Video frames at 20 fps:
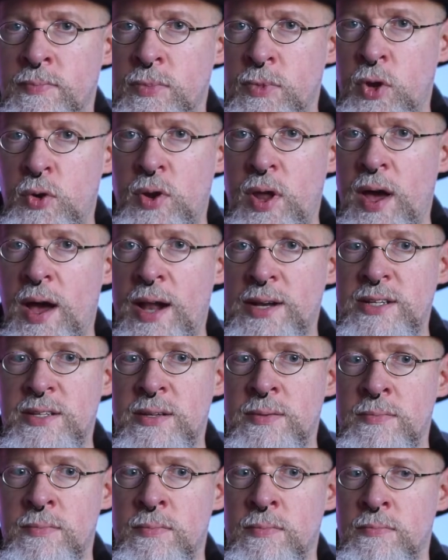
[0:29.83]
They're not
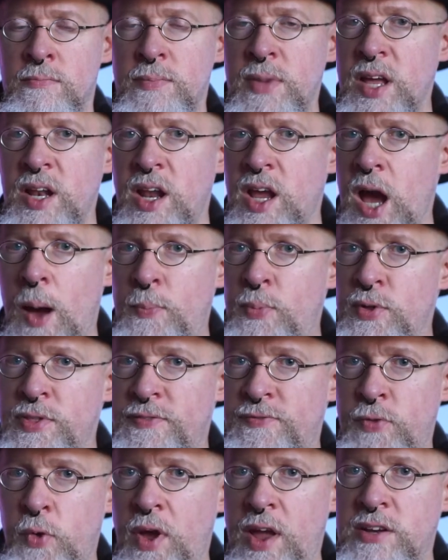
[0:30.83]
meeting up with
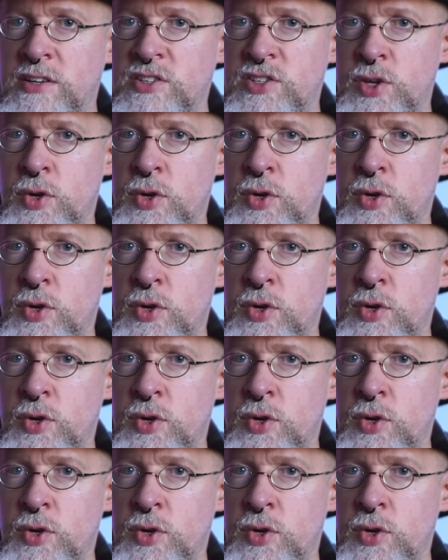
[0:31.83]
friends.